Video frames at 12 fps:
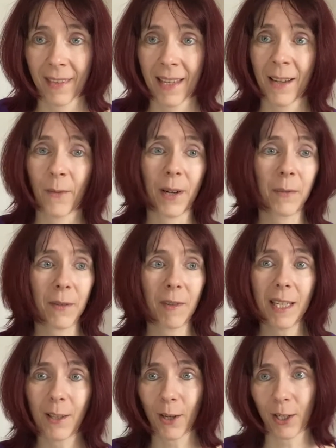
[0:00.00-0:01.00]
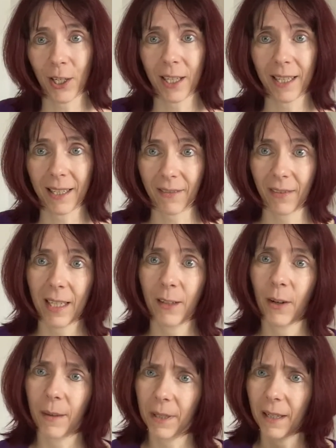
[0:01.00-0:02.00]
When I was researching this video,
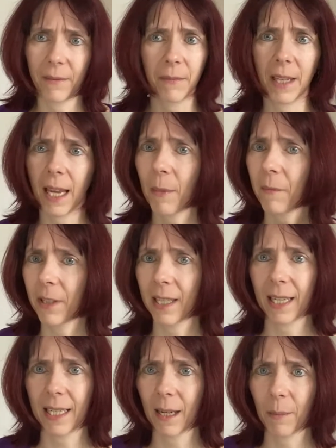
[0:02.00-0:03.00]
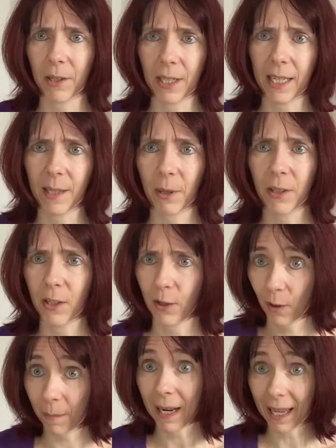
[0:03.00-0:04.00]
I came up with the idea about 6 months ago.
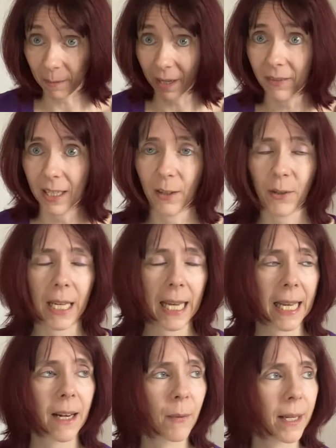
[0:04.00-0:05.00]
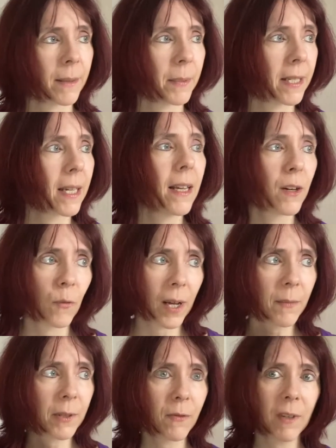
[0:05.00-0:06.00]
I planned my videos ahead quite a bit. While I
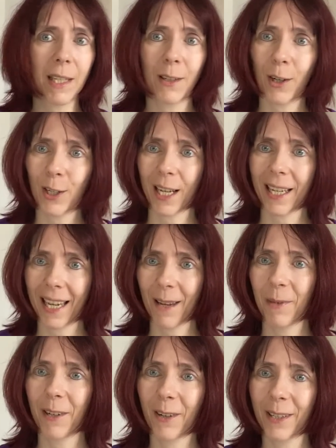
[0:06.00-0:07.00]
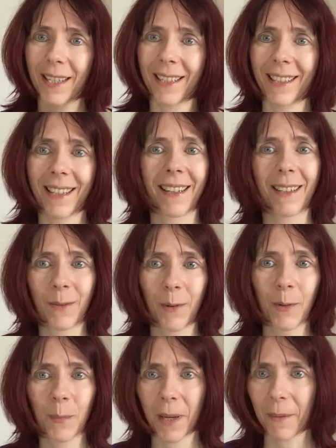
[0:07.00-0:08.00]
was researching, I came across a
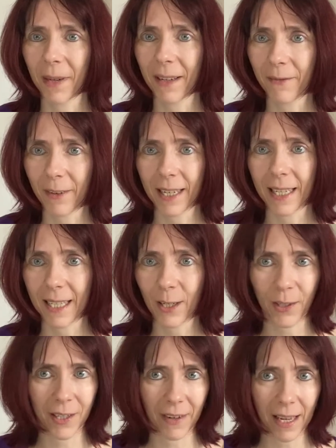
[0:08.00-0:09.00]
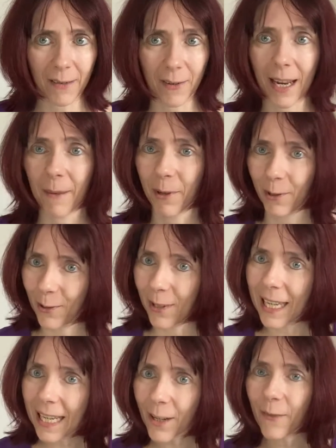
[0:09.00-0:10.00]
quote by my friend, Dr. Valerie. I'm going to
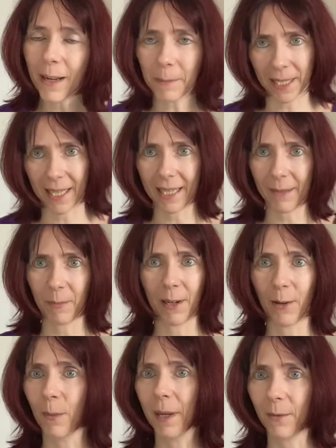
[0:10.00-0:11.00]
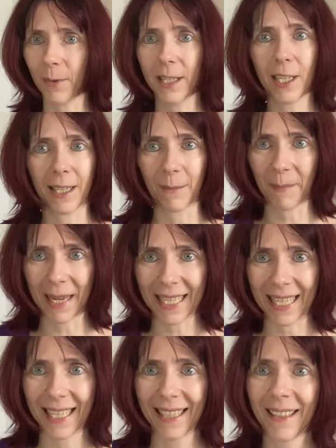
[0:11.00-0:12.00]
link her website below, by the way, she's
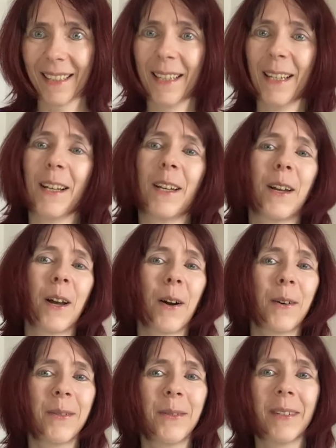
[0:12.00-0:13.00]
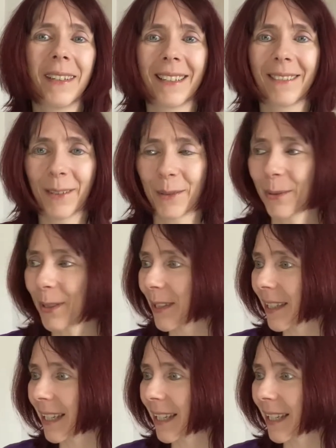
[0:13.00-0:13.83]
amazing, who wrote,